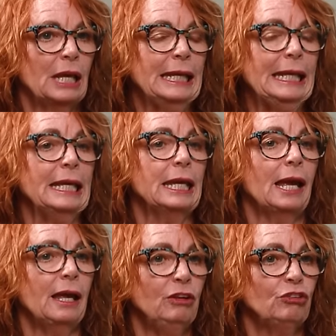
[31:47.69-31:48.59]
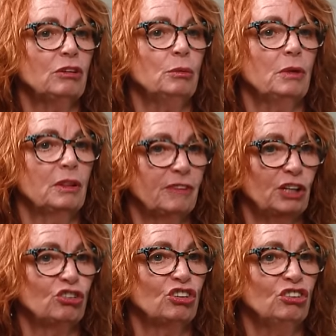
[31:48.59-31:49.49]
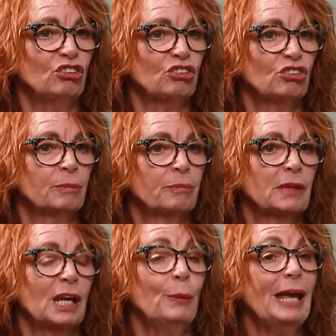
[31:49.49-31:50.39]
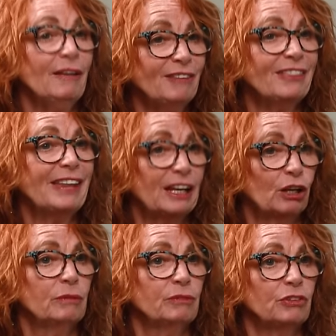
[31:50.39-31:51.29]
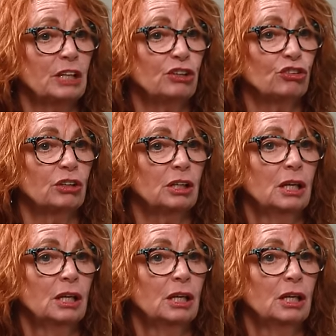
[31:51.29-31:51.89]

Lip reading: And he hates it with a vengeance. And we have had that conversation.